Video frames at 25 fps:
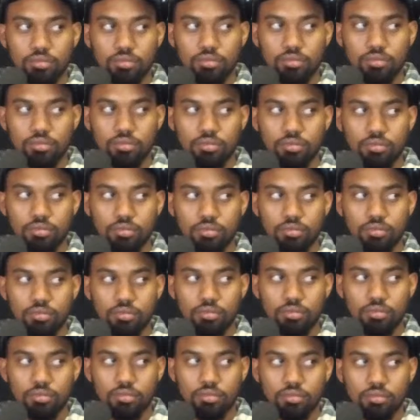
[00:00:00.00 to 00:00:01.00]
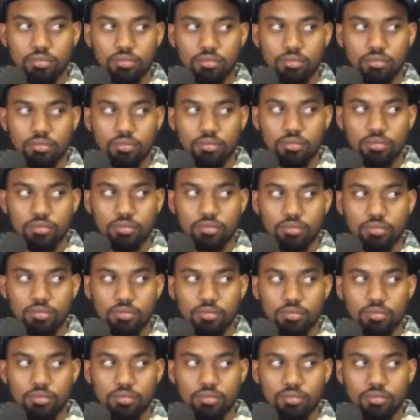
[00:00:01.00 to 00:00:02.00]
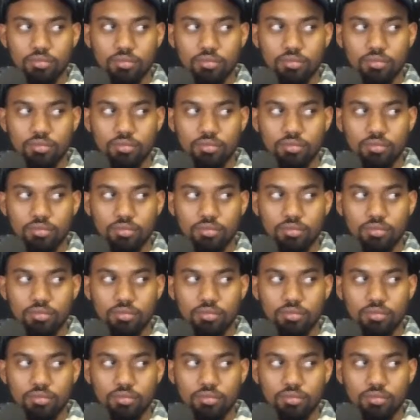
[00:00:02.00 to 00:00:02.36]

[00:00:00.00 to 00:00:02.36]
(not speaking)